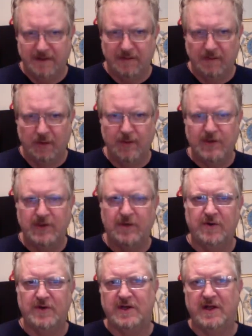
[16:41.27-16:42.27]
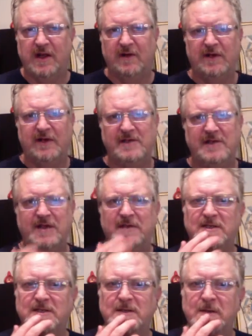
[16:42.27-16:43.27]
the Mormon Church, Latter-day
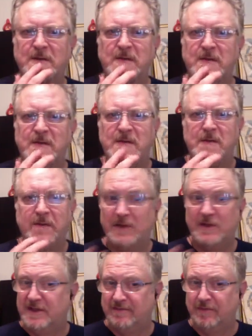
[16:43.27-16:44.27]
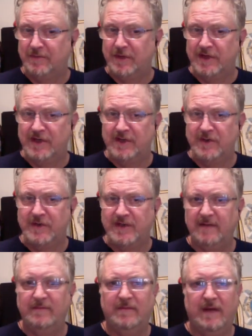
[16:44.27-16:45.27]
Saints, which is
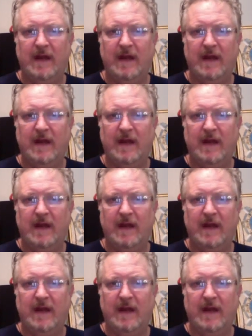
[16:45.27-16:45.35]
interesting.